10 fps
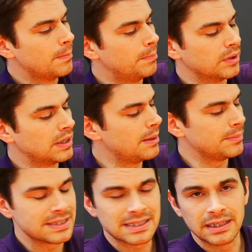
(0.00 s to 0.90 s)
But let
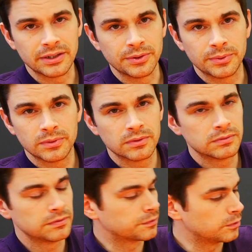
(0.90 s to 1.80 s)
me tell you,
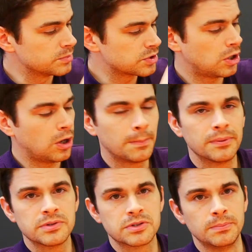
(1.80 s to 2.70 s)
from top
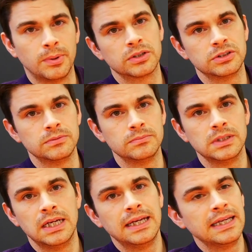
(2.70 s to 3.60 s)
to bottom,
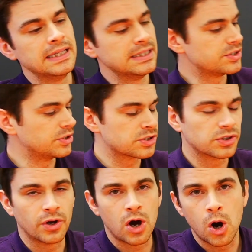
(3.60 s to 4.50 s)
is just
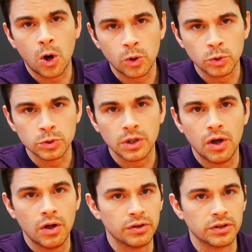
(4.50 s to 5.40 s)
on a whole
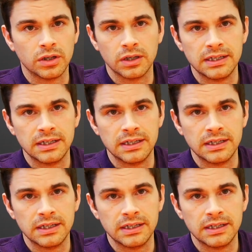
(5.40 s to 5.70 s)
other